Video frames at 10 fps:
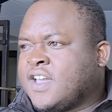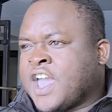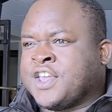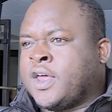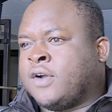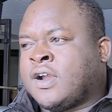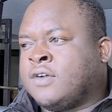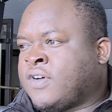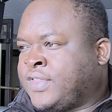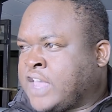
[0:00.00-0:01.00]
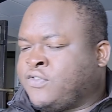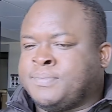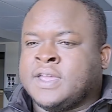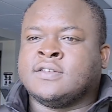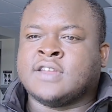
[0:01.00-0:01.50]
I'd rather have
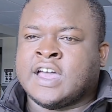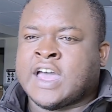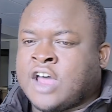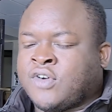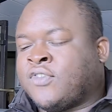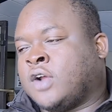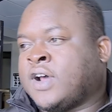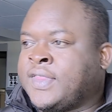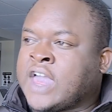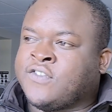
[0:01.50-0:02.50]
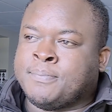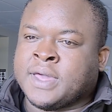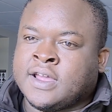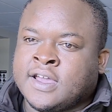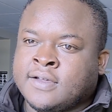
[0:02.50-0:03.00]
a
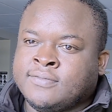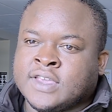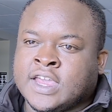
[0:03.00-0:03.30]
better